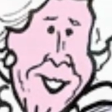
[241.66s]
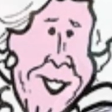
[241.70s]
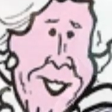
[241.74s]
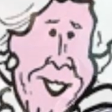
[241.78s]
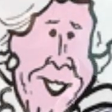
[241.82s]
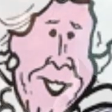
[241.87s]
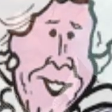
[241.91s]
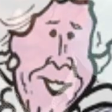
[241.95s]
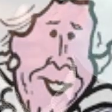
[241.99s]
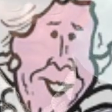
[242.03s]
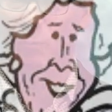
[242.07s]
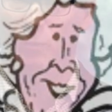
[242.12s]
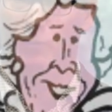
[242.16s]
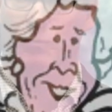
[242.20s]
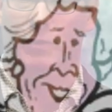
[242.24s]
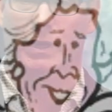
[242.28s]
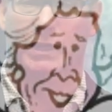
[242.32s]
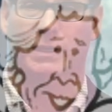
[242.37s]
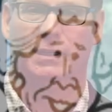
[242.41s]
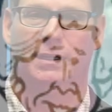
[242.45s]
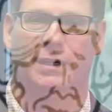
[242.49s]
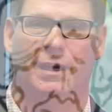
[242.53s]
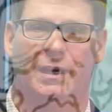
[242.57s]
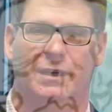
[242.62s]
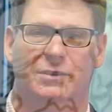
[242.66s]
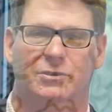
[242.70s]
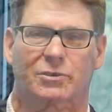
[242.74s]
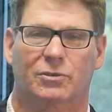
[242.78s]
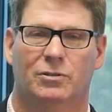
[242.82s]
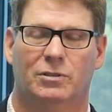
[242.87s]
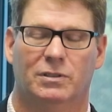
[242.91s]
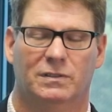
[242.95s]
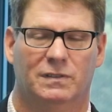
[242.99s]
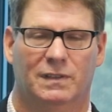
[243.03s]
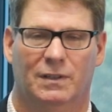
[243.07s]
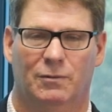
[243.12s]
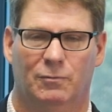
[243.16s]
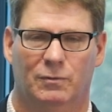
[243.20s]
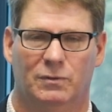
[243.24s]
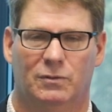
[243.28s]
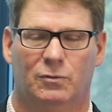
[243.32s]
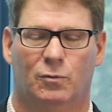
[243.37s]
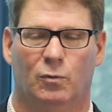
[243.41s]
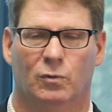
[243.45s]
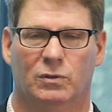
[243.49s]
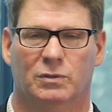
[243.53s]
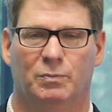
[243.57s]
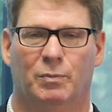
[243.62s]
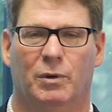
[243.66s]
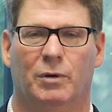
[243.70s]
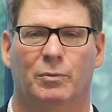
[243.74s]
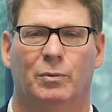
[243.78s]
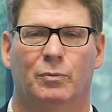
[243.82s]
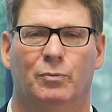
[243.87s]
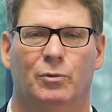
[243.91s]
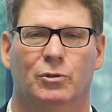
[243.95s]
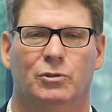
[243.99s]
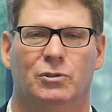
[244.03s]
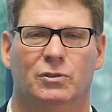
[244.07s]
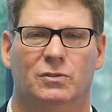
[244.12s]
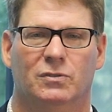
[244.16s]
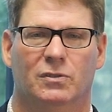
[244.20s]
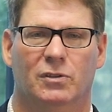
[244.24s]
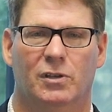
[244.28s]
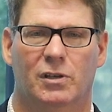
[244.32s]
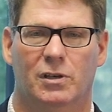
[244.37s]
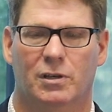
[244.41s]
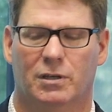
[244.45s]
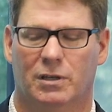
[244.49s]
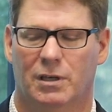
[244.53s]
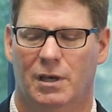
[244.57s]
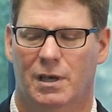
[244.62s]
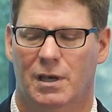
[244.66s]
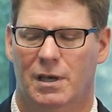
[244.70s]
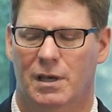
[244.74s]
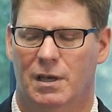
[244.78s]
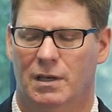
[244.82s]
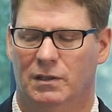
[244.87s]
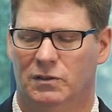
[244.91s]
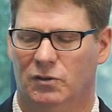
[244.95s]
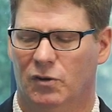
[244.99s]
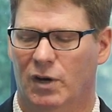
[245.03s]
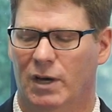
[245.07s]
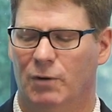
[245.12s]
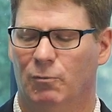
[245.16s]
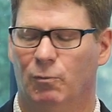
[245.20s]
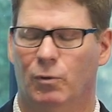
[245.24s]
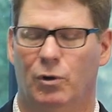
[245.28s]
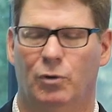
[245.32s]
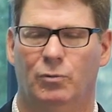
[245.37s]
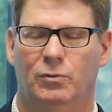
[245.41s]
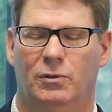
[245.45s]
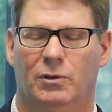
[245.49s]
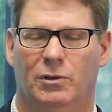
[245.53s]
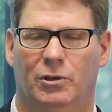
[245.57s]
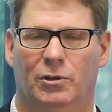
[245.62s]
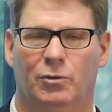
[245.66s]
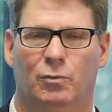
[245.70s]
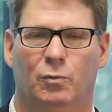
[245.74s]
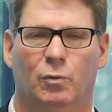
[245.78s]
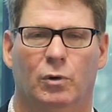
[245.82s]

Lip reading: We would recognize her because that was, of course, Barbara Bush's look. So I wrote the little